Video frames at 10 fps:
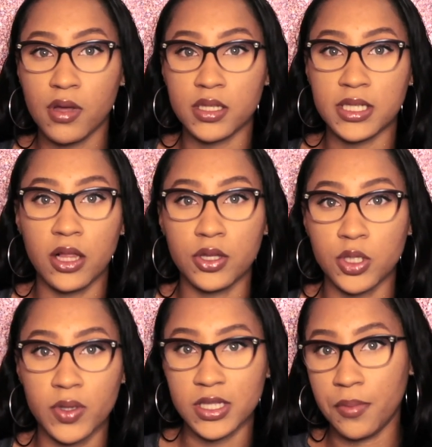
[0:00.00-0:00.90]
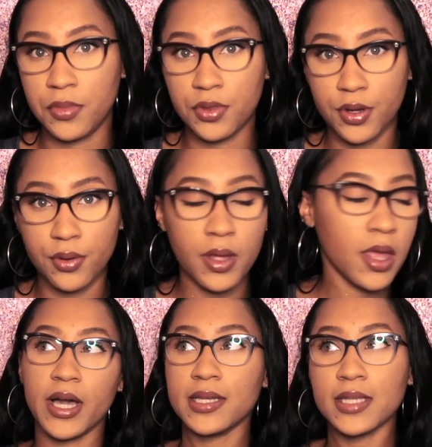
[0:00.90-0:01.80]
A sale is always coming through.
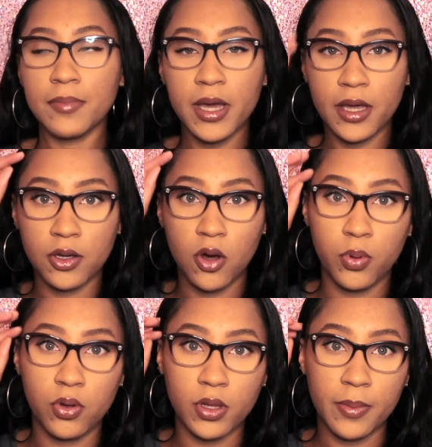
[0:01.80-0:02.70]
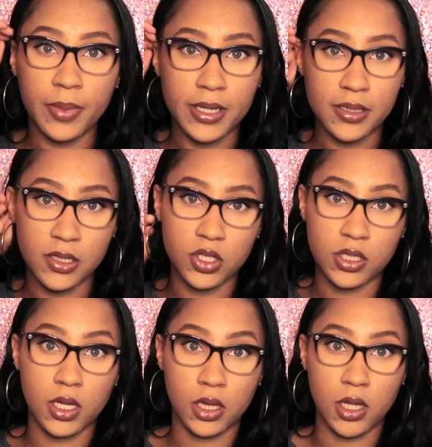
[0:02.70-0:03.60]
Guys, I'm not going to go full it because it's
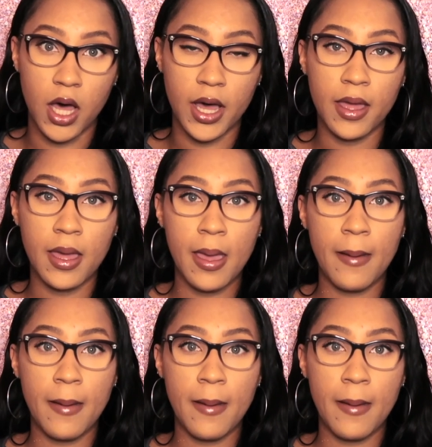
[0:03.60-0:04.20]
just a lot.